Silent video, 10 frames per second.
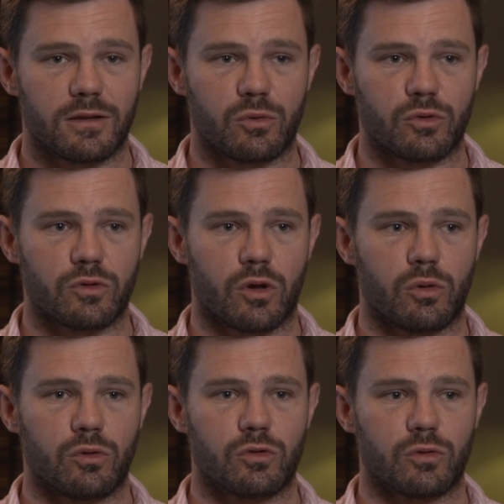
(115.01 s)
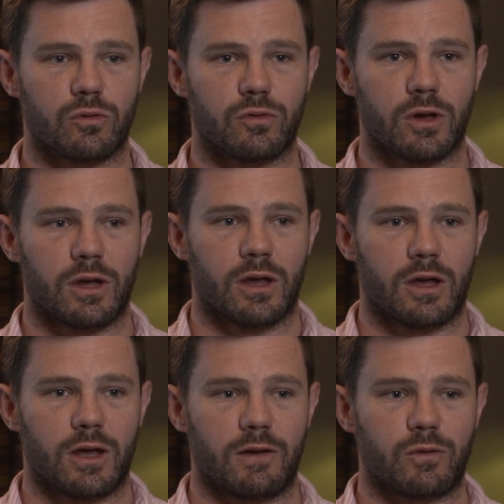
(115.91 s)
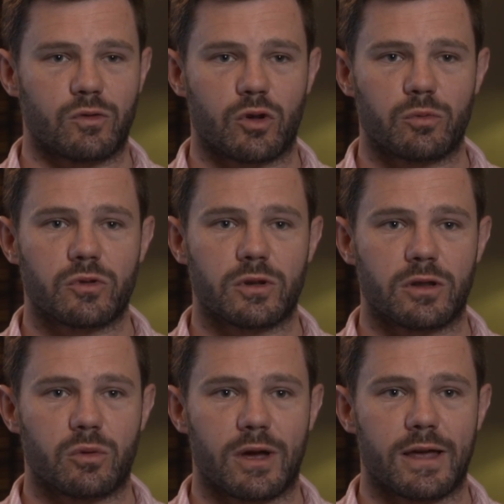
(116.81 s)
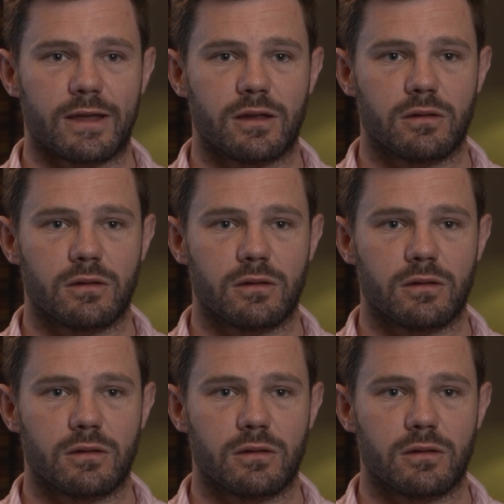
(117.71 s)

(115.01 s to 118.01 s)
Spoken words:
There was no sort of, if there was an obstacle in the way,